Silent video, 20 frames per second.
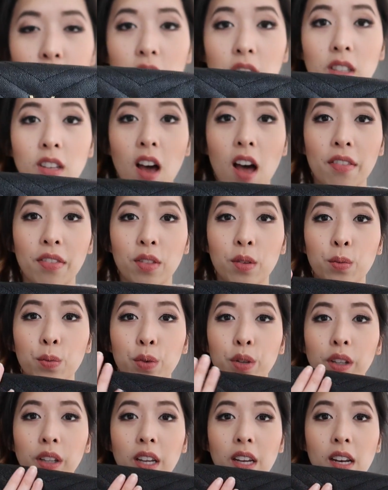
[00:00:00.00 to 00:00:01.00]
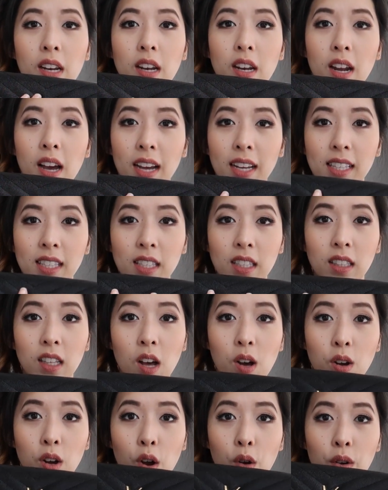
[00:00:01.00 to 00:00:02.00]
just got the really nice
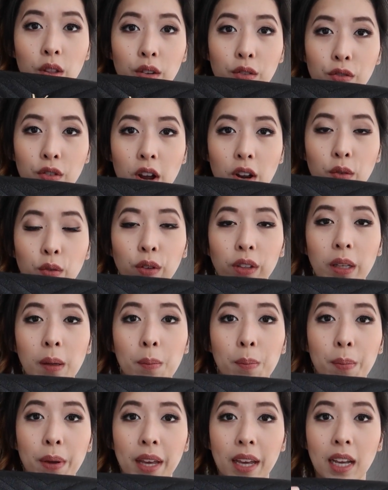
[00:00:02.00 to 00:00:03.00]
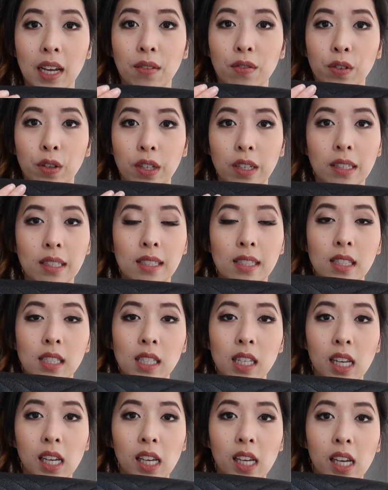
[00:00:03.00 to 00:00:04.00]
logo in the front, really big for you to
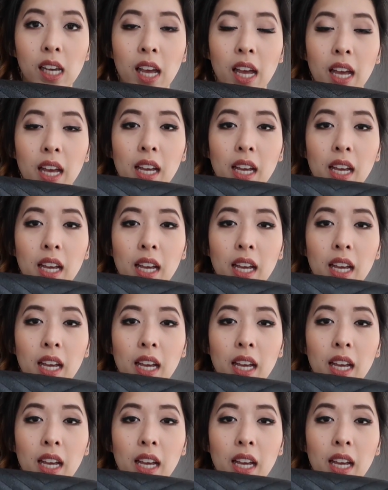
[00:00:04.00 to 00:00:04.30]
see